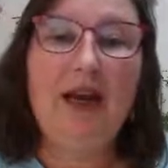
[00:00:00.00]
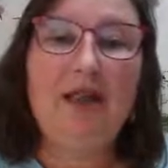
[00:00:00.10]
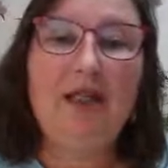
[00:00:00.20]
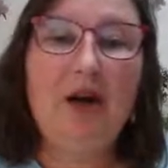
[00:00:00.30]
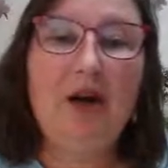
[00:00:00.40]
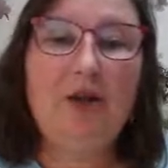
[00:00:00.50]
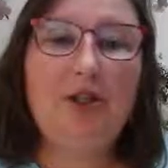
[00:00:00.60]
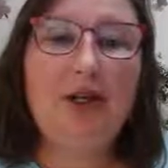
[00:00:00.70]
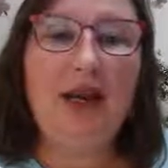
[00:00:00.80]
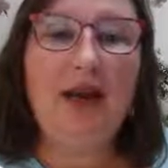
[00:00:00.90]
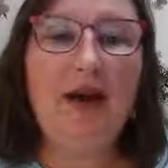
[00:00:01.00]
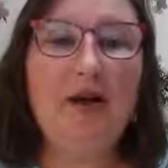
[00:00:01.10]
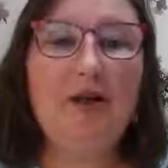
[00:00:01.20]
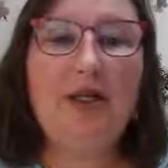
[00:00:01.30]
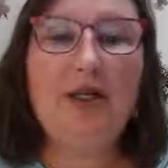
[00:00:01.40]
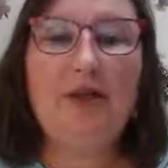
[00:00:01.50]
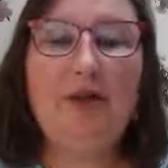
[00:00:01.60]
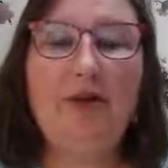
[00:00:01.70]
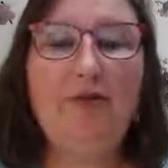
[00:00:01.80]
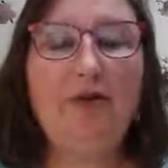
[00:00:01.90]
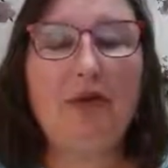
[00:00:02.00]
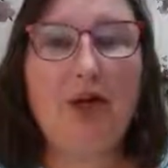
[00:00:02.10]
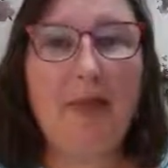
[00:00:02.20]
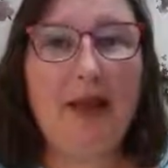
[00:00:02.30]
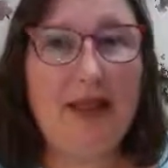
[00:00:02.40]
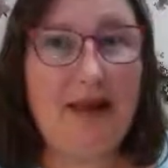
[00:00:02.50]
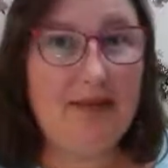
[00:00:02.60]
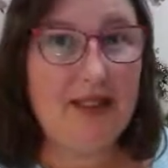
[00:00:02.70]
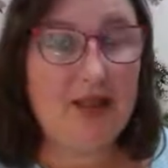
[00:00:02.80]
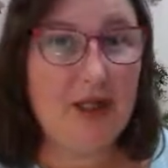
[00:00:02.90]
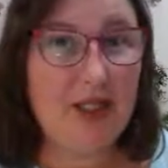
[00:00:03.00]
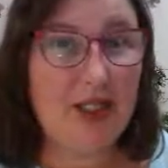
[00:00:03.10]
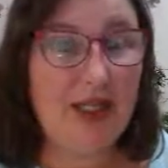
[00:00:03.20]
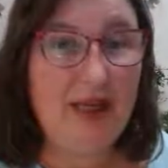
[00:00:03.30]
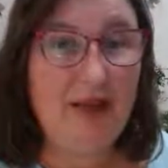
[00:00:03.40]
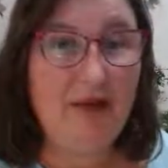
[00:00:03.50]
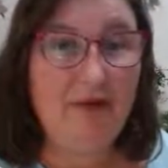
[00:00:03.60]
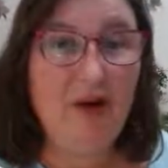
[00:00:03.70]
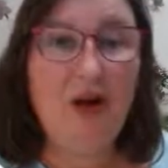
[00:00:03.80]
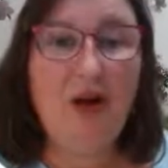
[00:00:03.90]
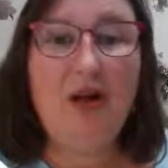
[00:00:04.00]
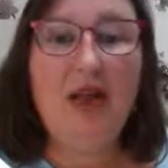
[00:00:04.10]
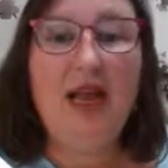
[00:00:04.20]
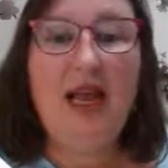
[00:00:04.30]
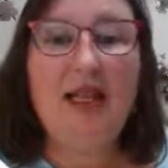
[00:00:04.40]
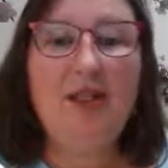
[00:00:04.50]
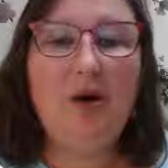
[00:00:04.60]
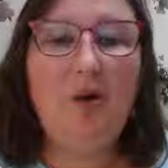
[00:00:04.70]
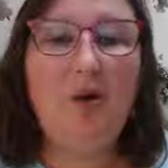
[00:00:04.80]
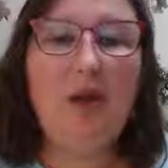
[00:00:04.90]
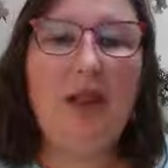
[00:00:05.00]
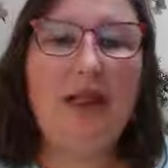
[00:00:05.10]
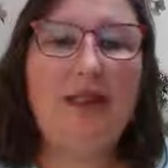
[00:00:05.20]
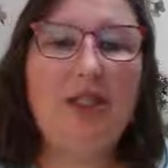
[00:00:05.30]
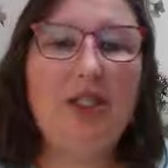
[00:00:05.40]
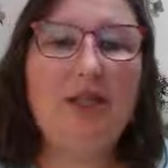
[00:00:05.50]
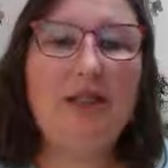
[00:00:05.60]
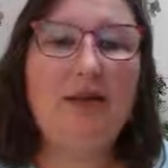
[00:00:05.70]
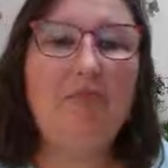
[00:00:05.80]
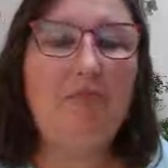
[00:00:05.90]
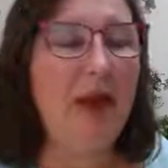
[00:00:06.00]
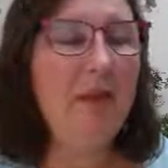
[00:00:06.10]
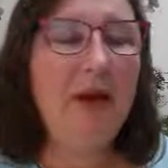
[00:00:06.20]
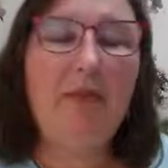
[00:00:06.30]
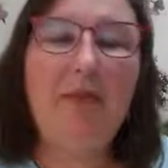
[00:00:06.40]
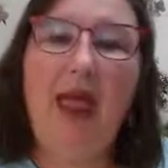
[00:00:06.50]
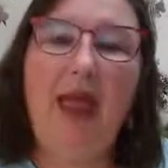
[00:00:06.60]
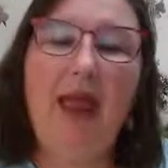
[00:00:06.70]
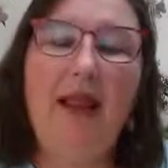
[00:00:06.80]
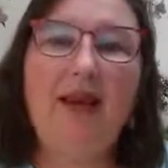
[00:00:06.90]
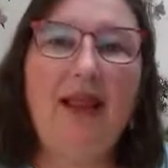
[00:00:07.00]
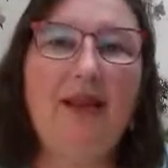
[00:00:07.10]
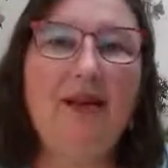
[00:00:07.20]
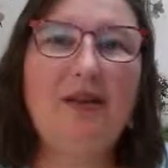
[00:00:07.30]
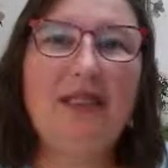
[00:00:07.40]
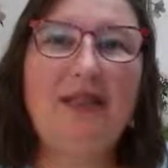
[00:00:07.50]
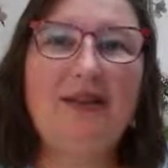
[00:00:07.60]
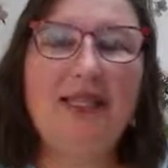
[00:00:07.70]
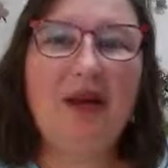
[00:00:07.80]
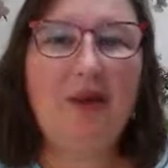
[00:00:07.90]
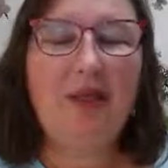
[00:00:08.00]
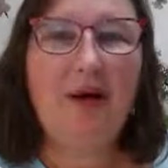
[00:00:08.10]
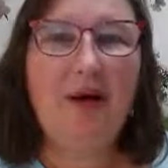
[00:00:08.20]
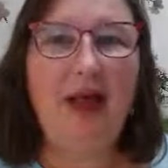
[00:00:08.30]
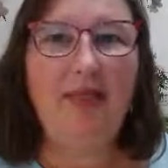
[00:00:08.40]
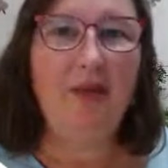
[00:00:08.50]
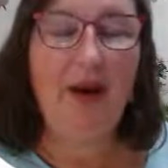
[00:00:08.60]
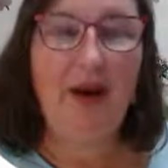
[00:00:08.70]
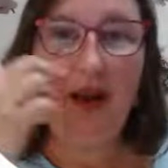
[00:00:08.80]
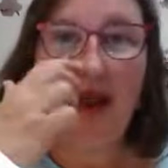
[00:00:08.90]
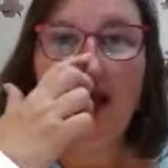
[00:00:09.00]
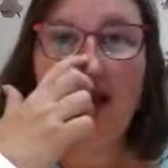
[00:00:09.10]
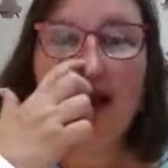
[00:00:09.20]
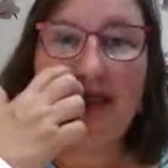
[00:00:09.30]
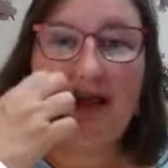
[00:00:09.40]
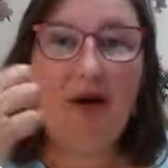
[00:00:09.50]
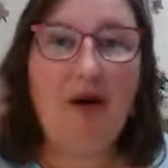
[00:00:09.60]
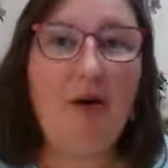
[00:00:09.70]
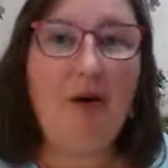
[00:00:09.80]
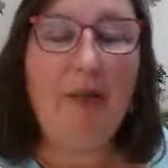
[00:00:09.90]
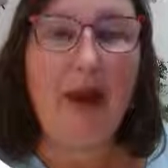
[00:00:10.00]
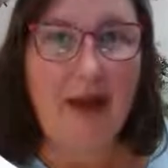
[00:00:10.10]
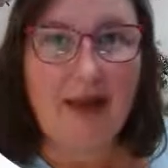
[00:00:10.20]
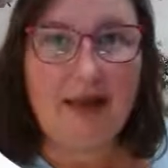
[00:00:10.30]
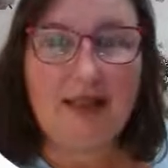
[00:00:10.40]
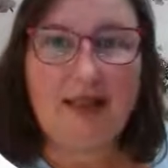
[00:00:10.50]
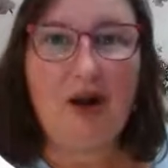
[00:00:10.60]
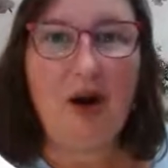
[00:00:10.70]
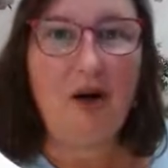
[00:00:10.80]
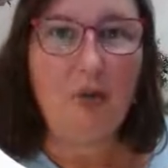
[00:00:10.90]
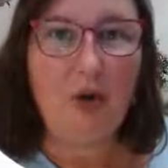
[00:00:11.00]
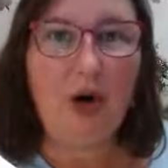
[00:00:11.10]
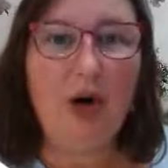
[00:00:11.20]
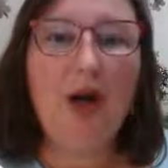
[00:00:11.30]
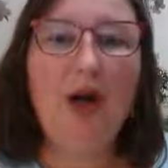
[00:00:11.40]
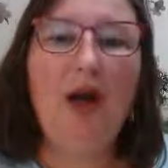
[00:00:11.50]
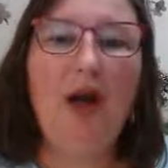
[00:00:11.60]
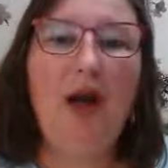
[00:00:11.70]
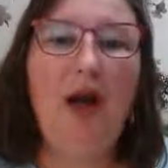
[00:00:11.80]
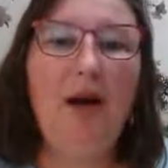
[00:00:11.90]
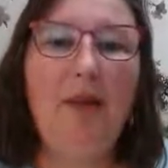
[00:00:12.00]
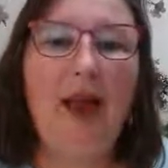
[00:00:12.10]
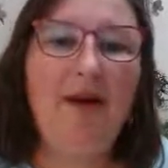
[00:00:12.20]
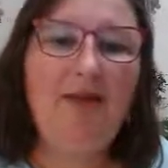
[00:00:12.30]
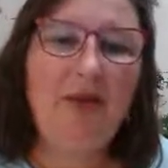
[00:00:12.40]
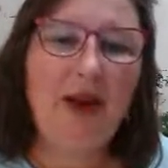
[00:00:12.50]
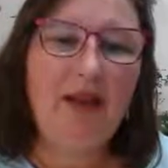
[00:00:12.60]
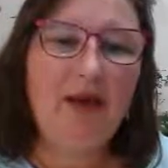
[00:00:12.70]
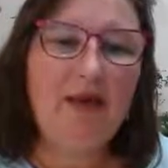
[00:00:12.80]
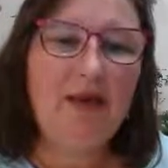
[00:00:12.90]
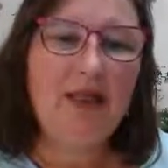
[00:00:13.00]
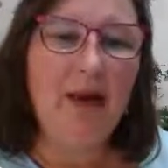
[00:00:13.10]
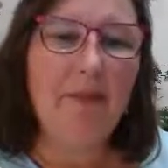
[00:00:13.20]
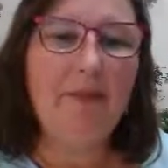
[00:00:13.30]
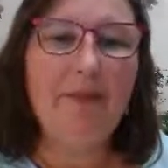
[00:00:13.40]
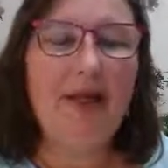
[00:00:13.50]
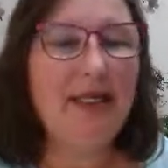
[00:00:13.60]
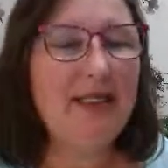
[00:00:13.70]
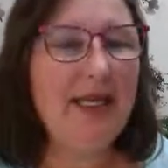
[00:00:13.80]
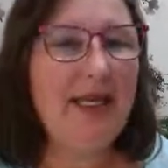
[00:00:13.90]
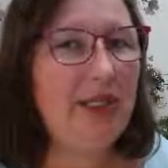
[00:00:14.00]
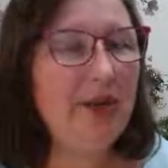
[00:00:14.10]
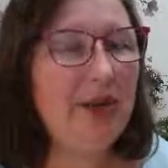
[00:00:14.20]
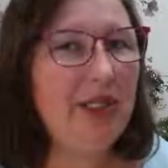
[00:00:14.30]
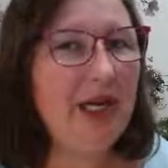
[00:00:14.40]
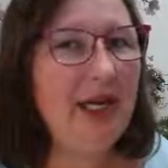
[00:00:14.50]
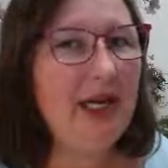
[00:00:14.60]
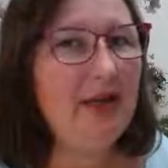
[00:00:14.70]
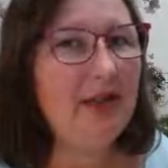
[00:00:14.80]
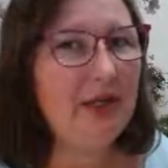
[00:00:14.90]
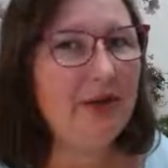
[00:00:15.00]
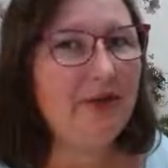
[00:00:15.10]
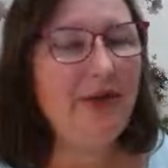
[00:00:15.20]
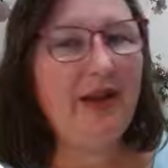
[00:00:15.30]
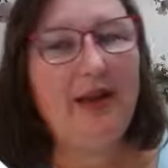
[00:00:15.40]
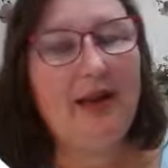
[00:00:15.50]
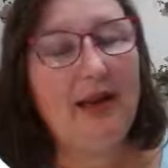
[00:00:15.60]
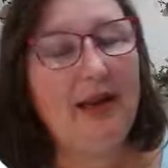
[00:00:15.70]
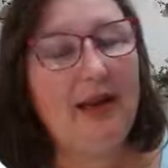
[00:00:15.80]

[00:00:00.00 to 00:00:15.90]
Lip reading: Here's an oak tree. Oak trees are known for dropping leaves, especially in the fall. And so let's just make a big bed and let those leaves stay where they're at. And then we lessen our maintenance, our work, by having to rake those up, because they do shade turf. And